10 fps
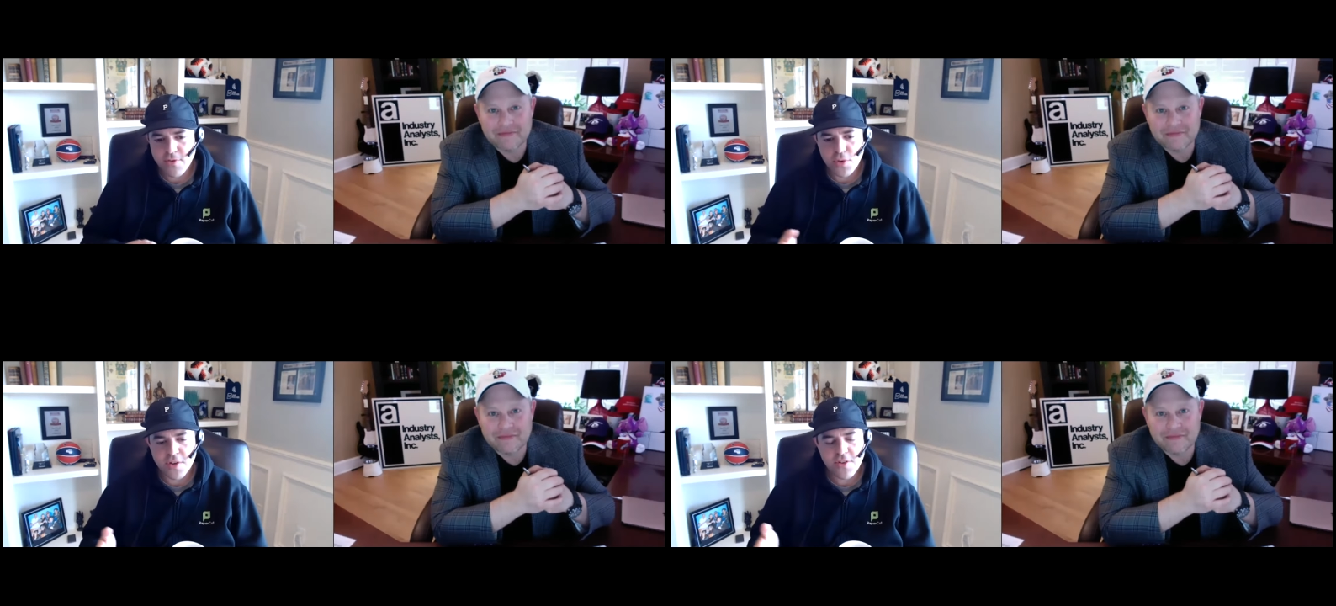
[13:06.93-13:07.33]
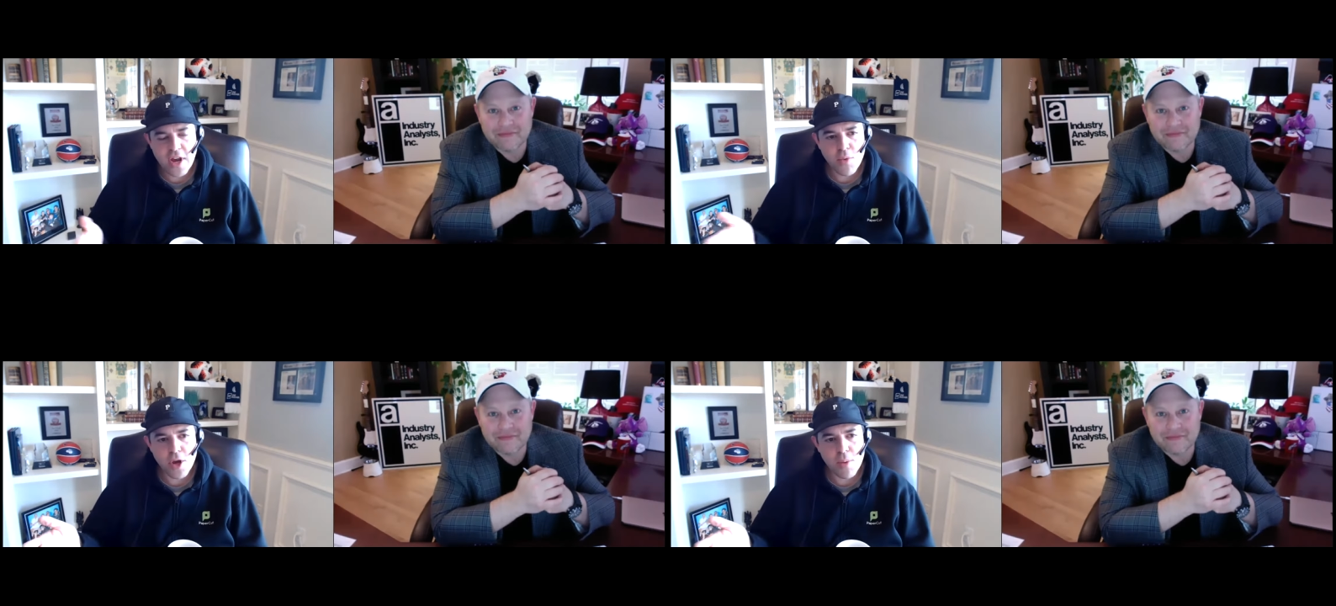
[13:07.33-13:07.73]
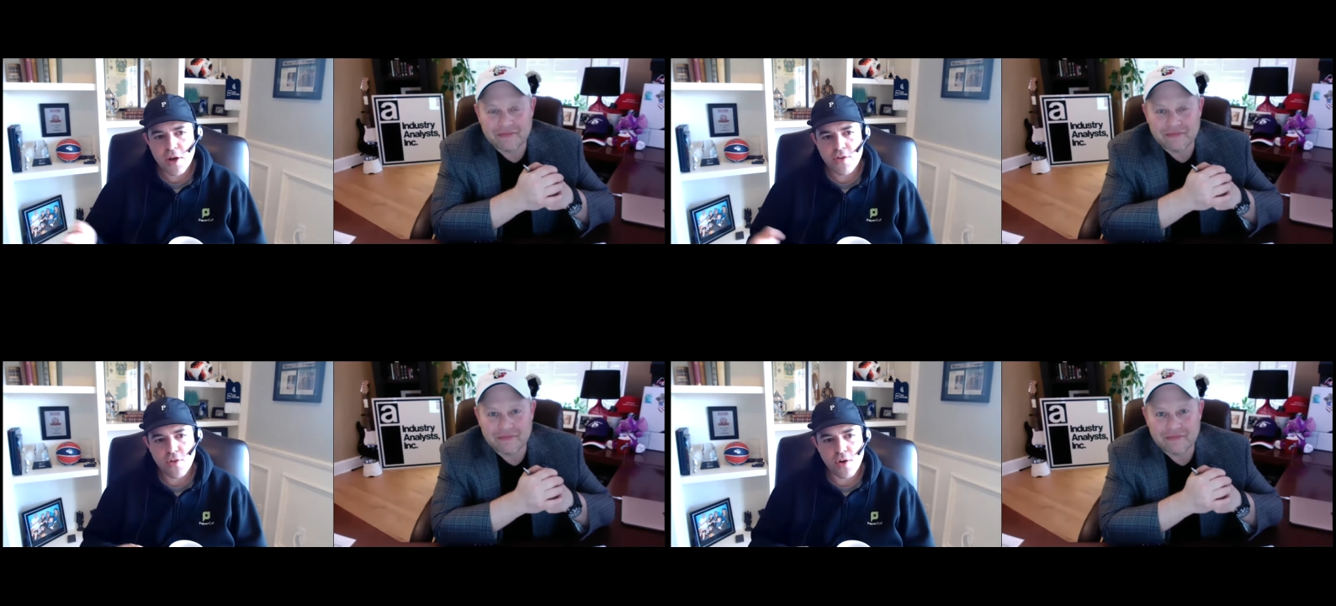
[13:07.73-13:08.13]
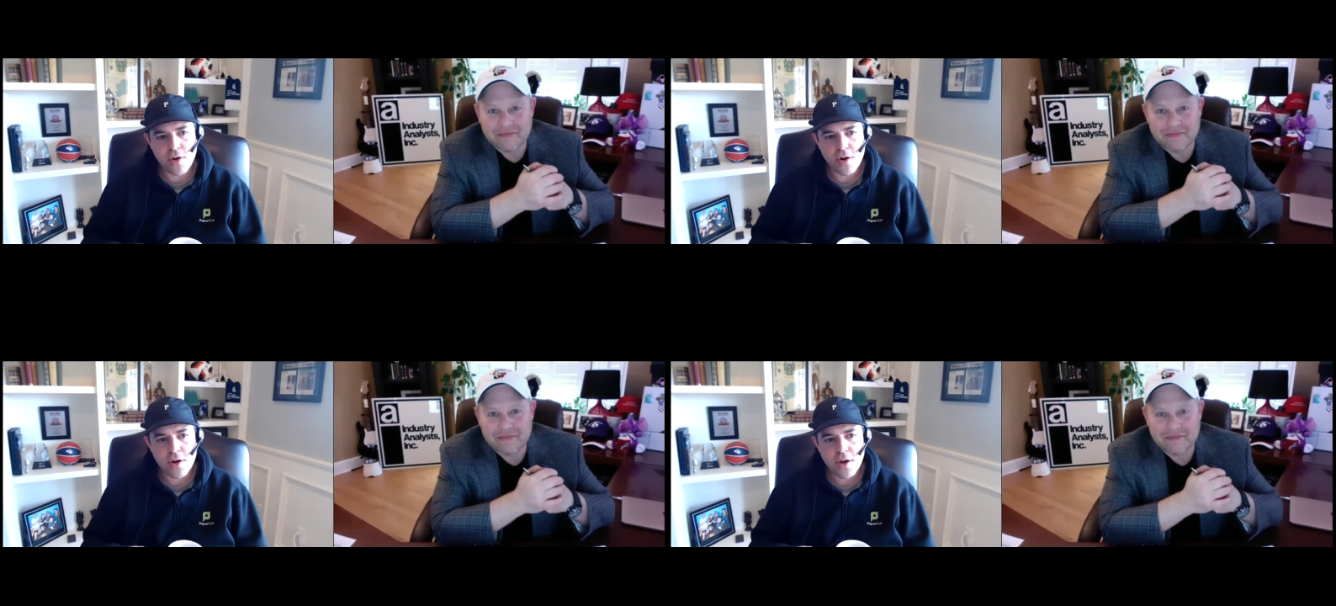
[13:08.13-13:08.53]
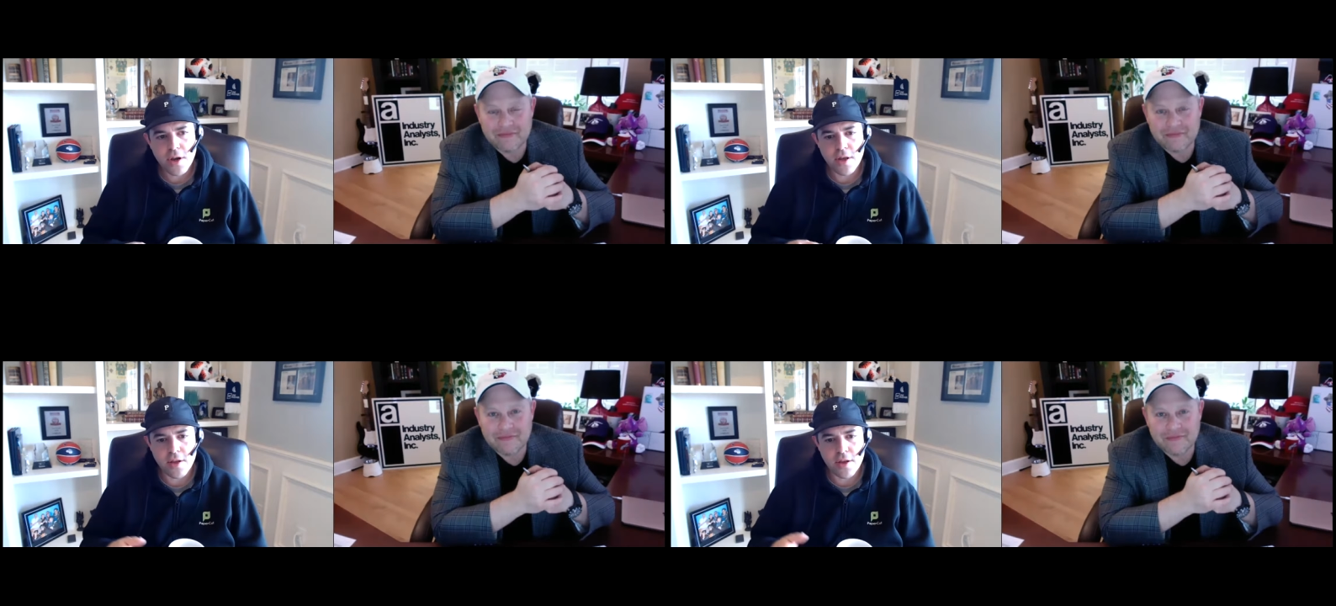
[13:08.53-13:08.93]
Speaker 1: view this how do we come out stronger
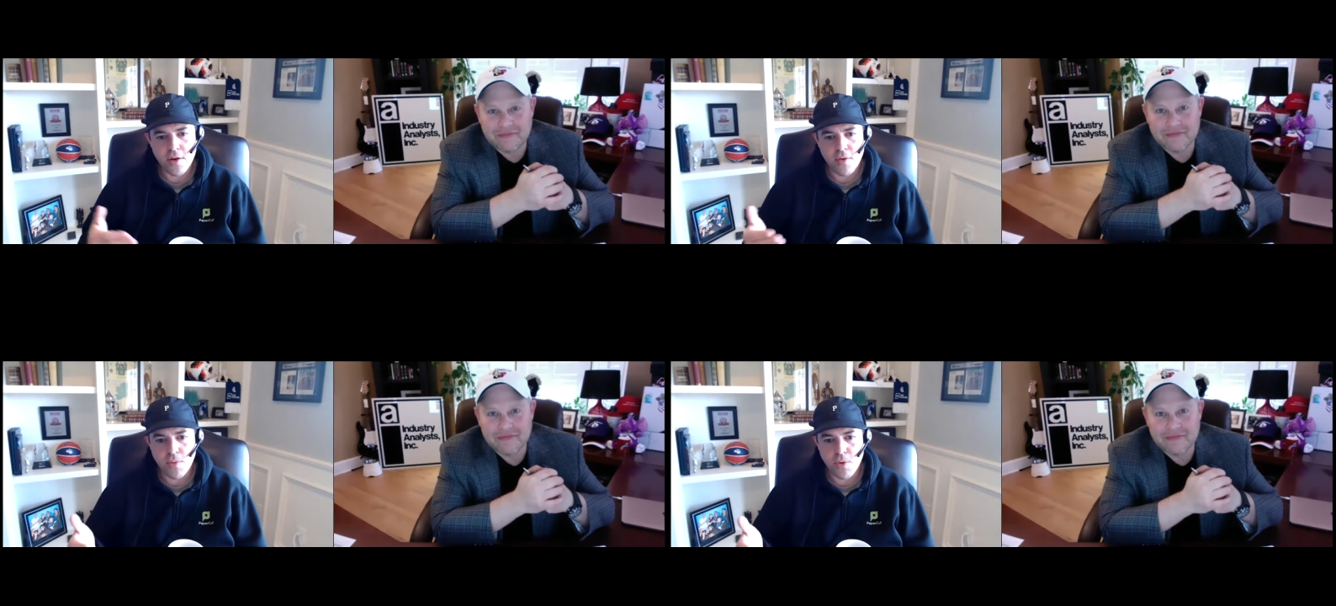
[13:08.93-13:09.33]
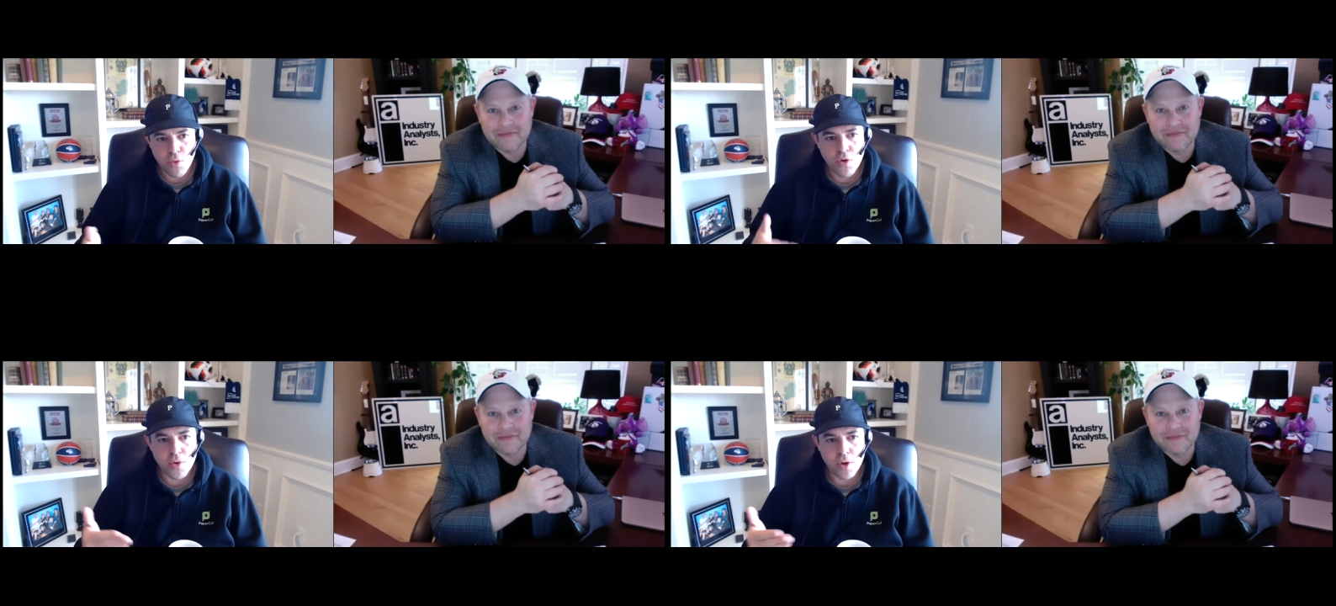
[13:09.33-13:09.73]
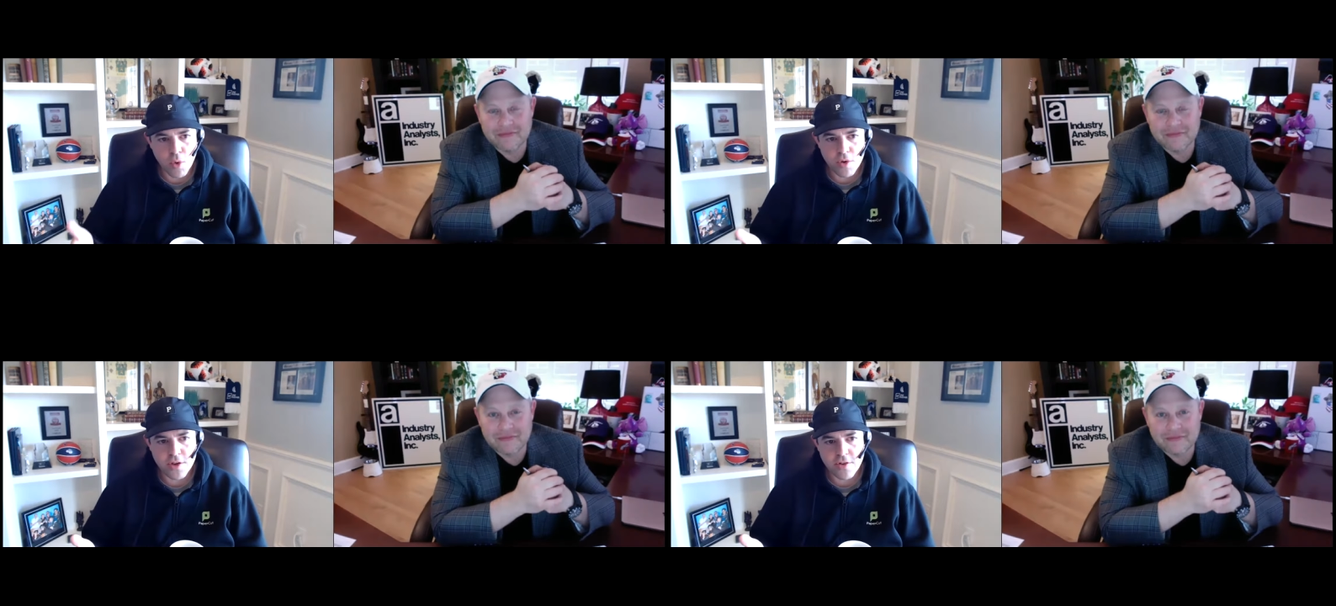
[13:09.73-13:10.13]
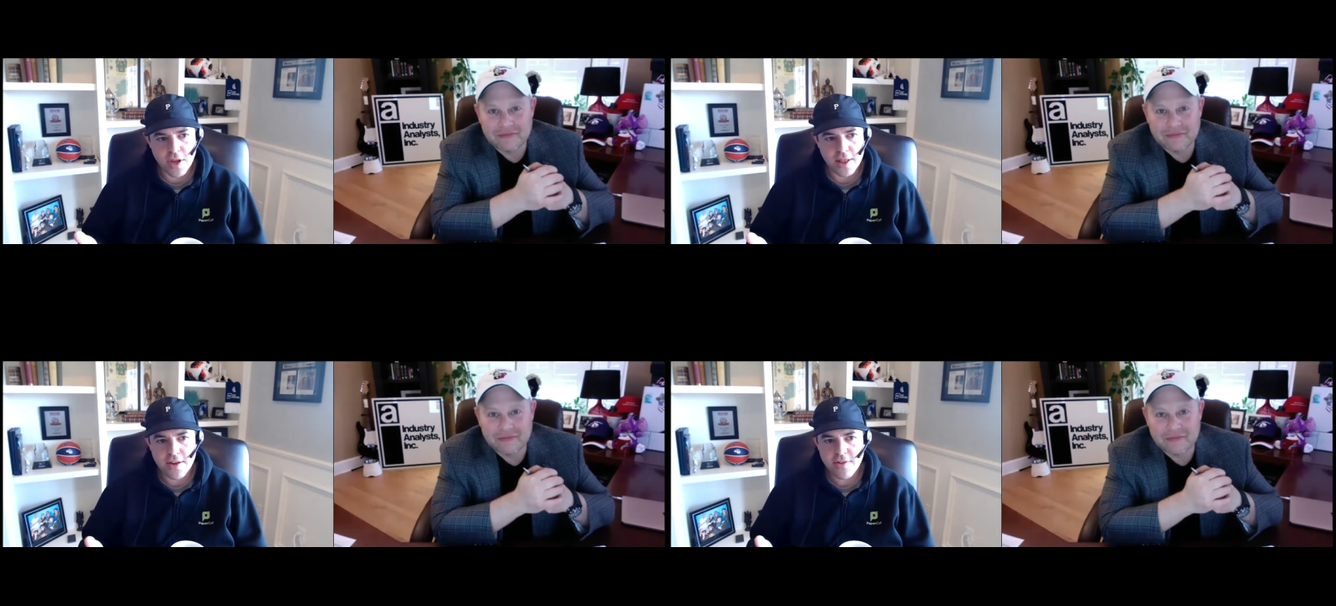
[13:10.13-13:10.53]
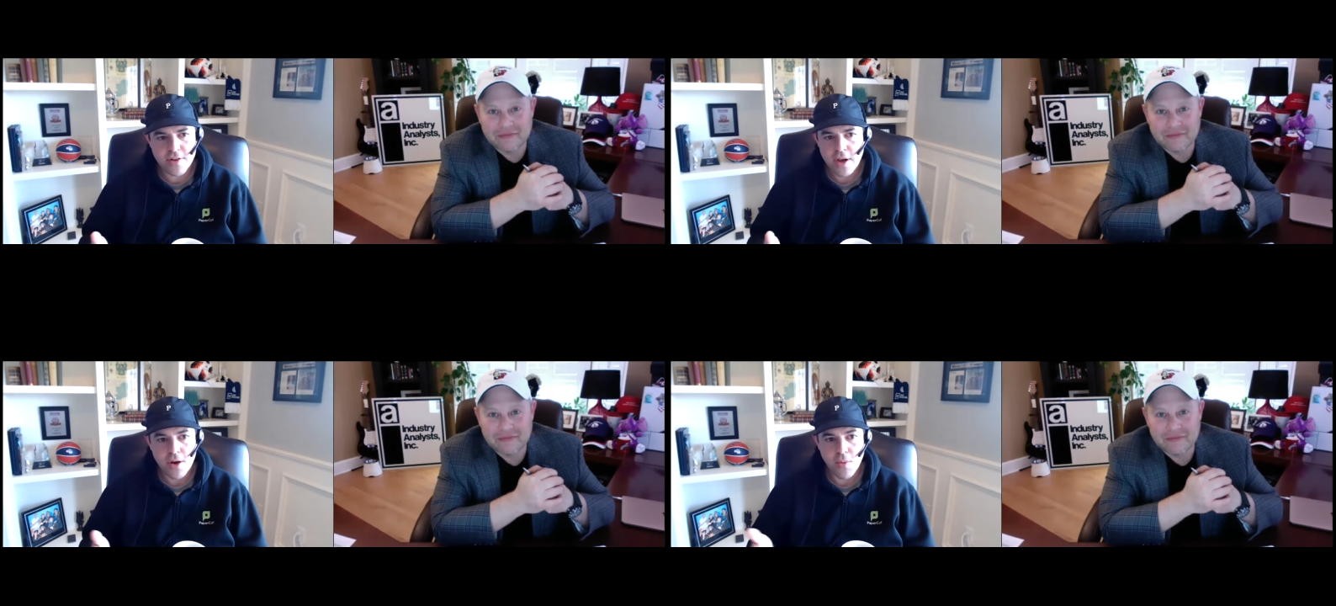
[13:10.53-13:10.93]
and i think you know you doing more things like this